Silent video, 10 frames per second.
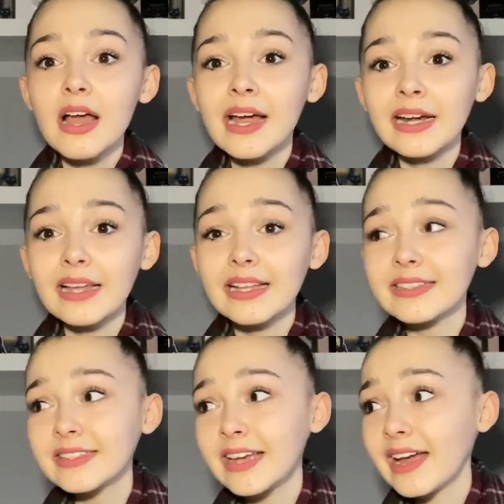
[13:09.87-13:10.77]
and like,
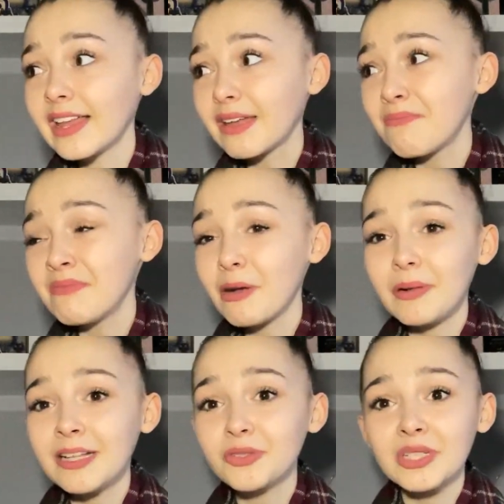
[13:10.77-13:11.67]
let's say like meal
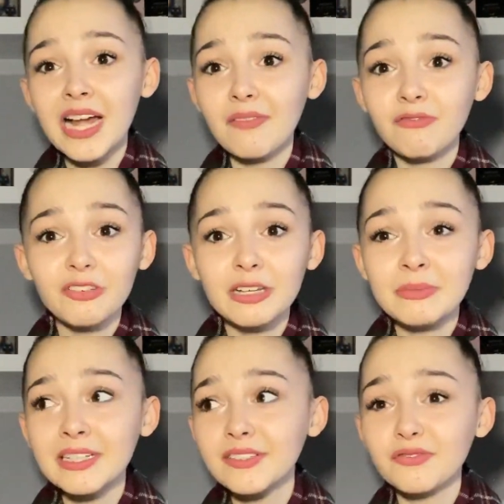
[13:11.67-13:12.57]
plans only have free
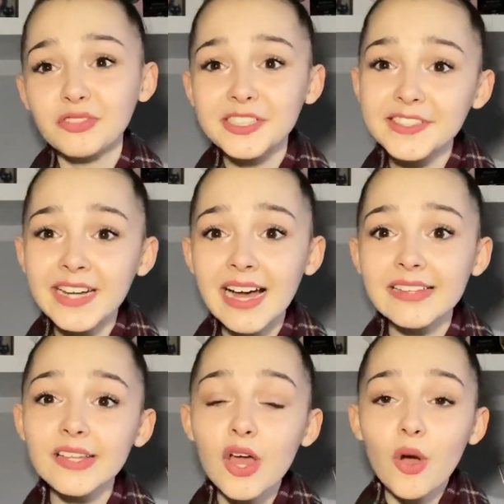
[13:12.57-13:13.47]
meals and free snacks